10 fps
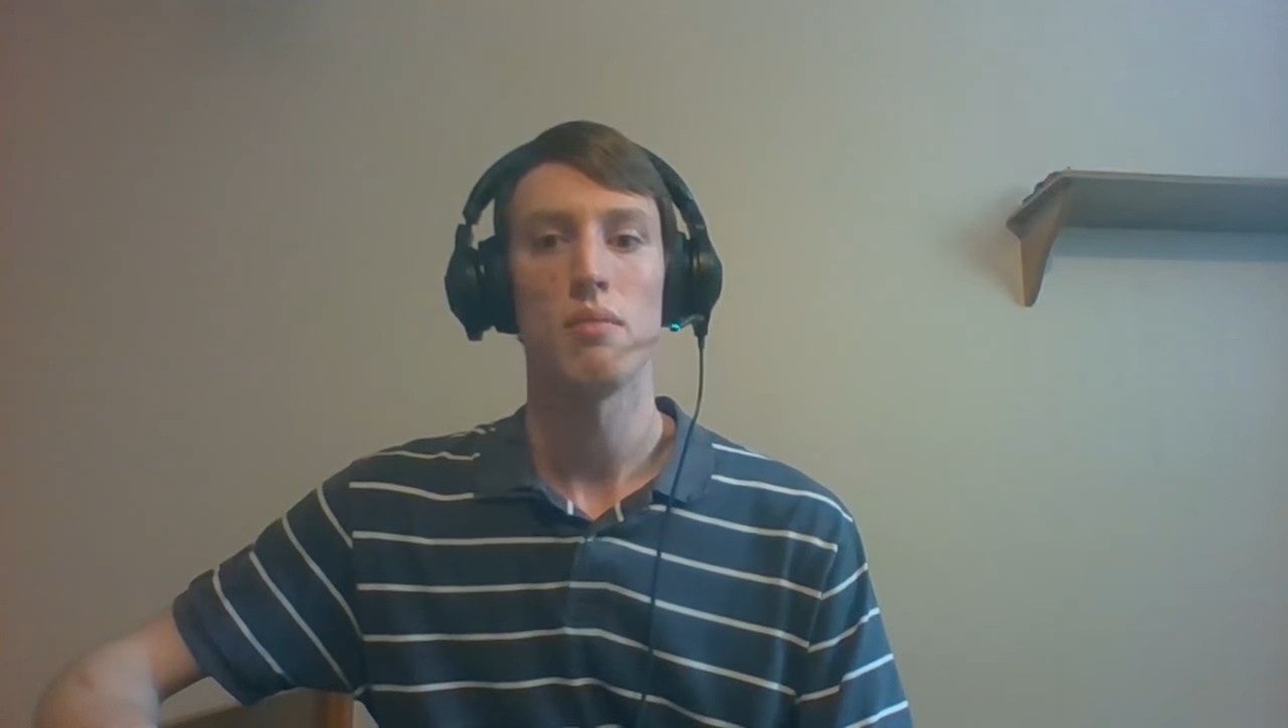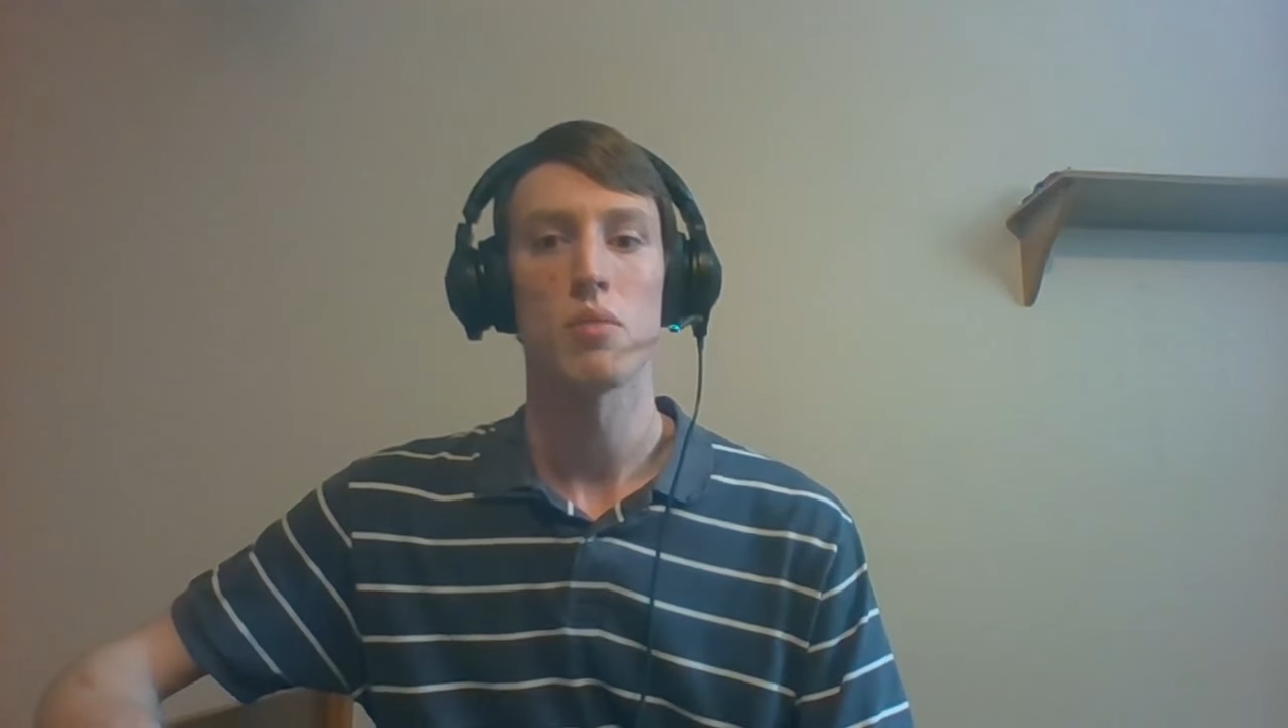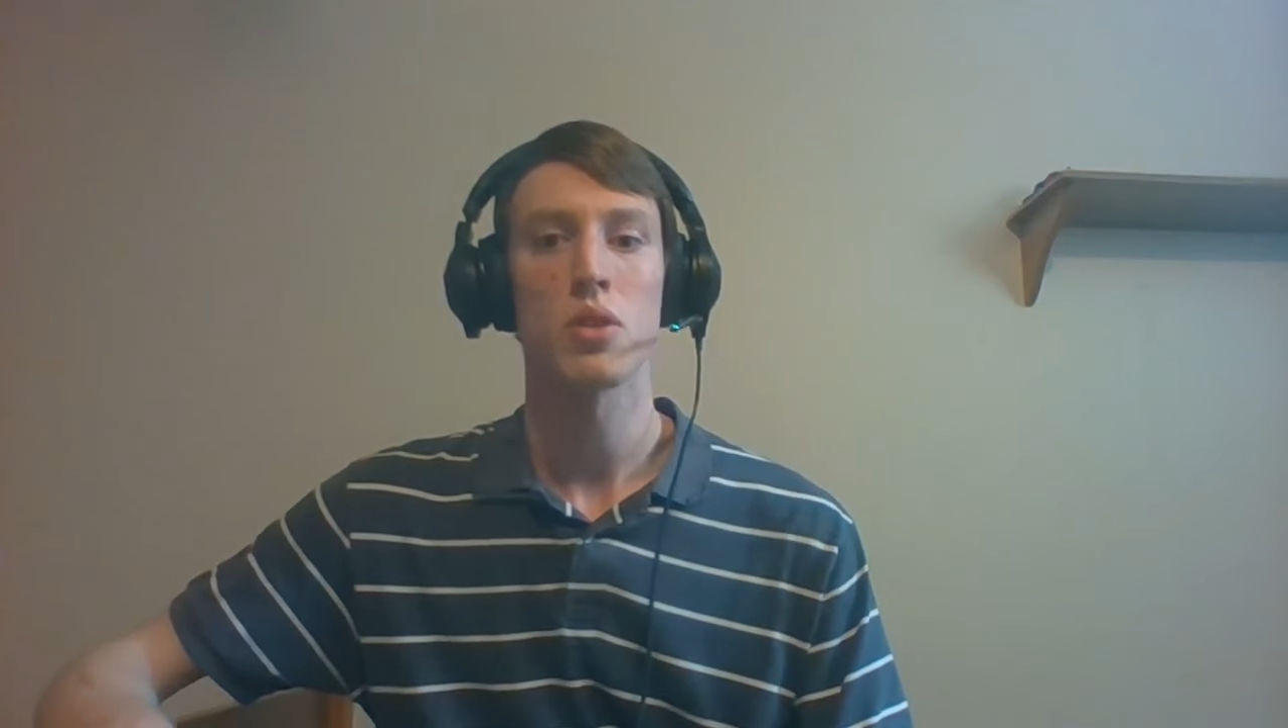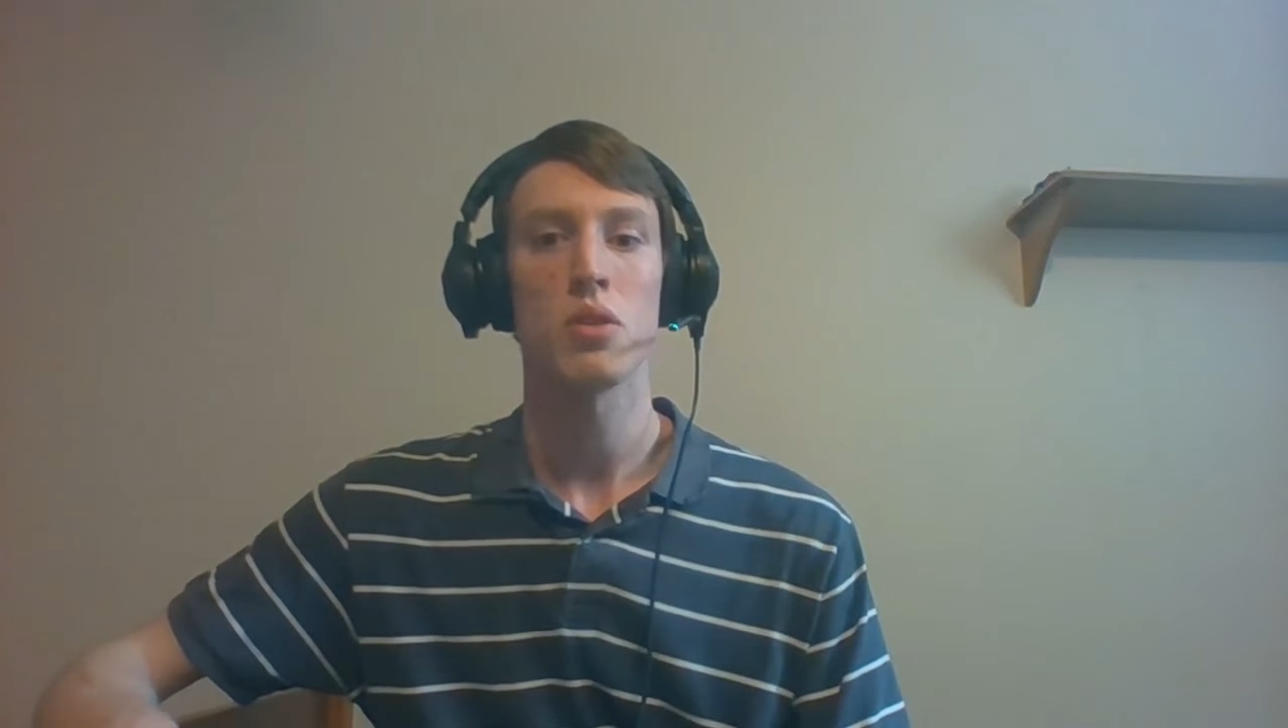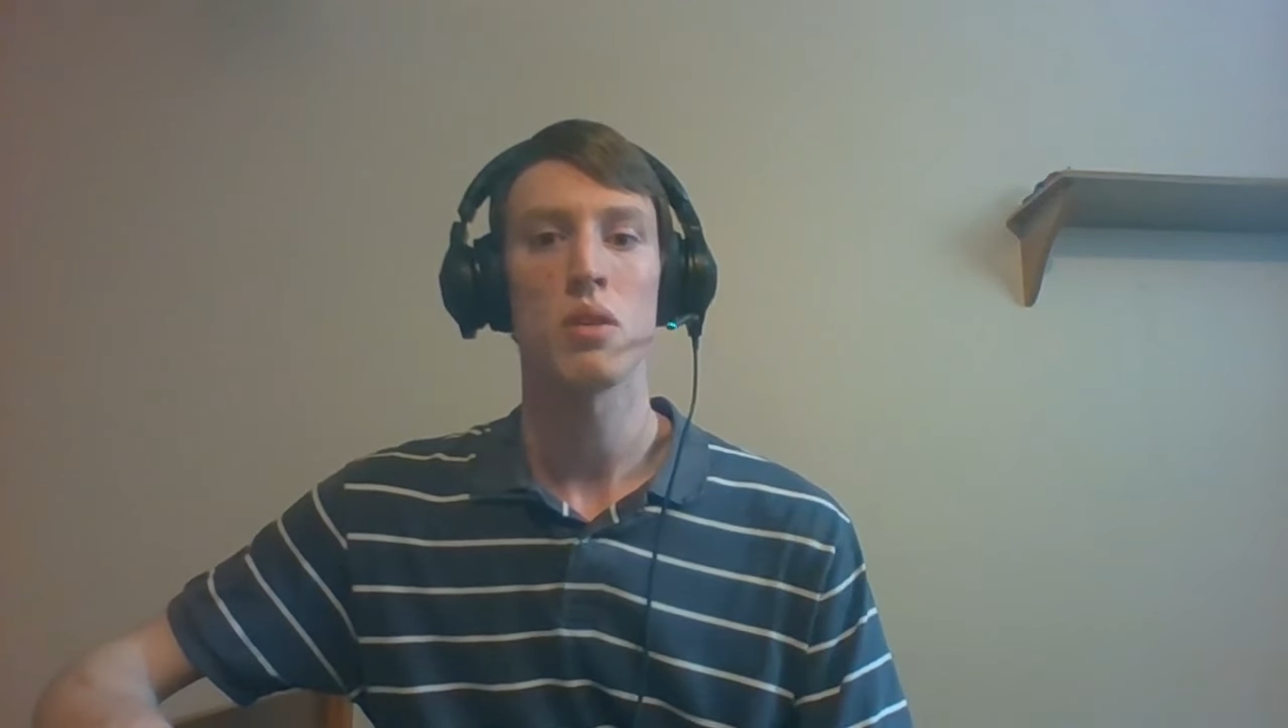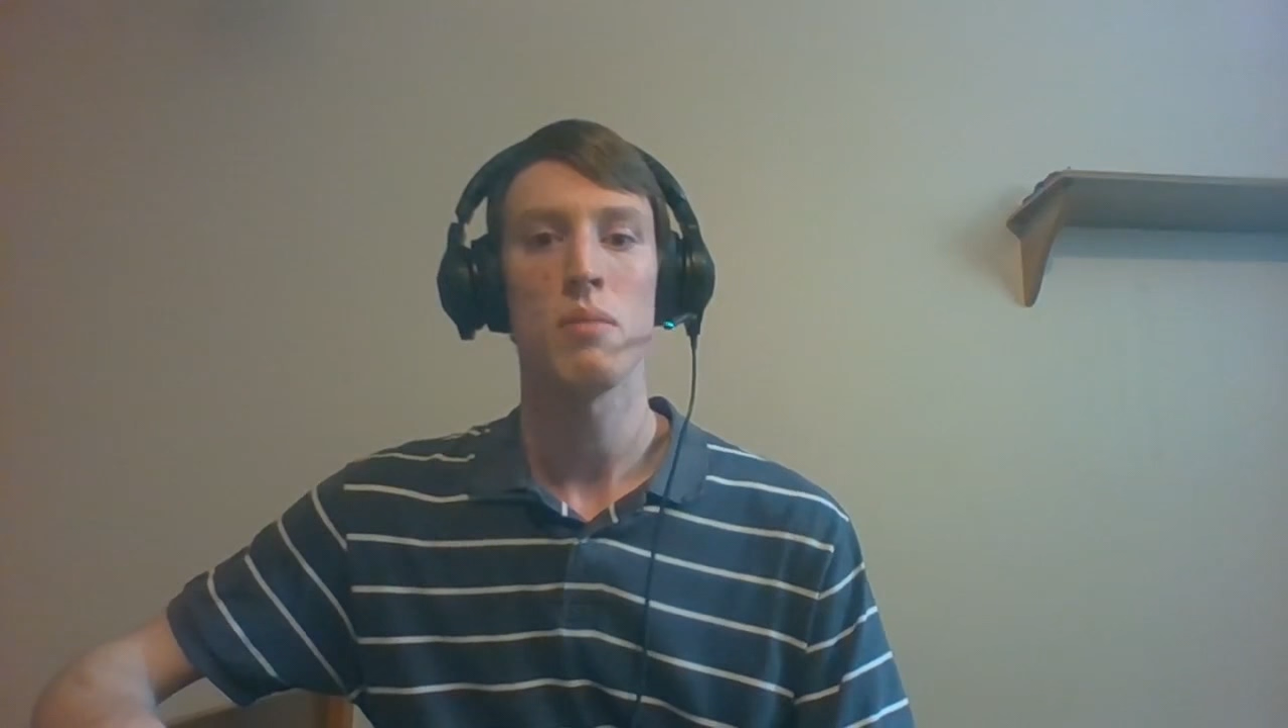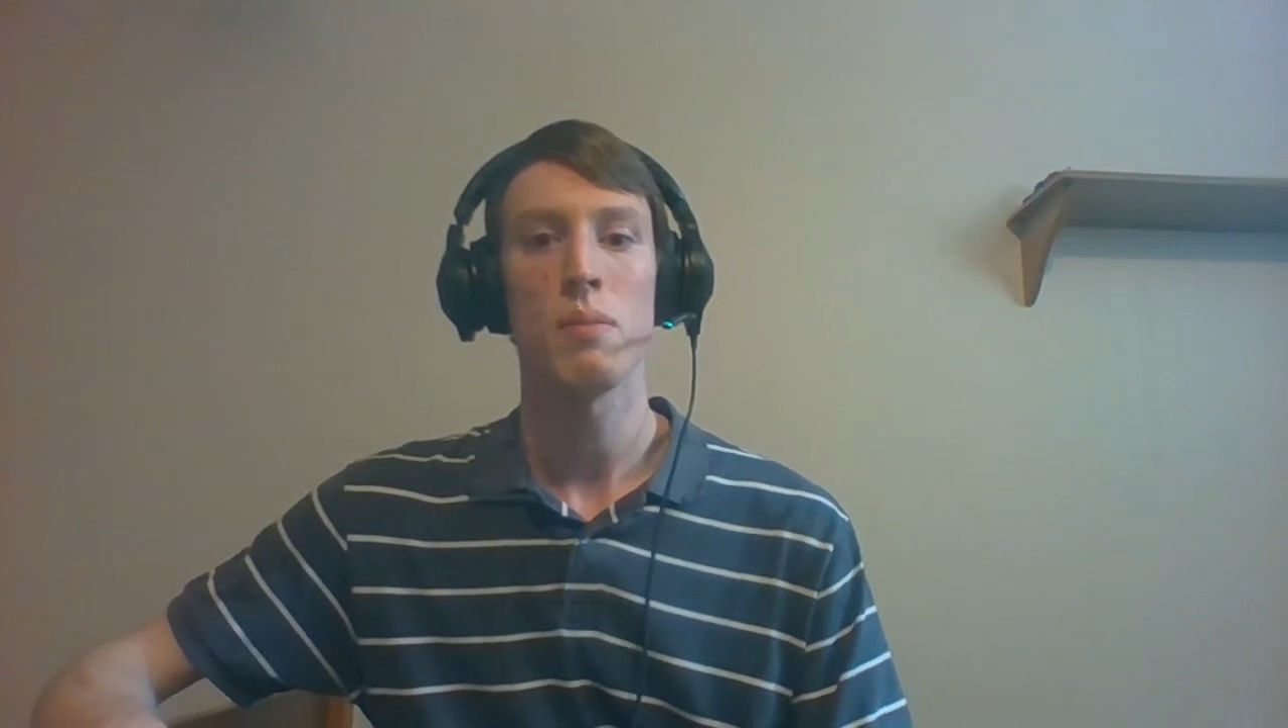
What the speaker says: We're still going to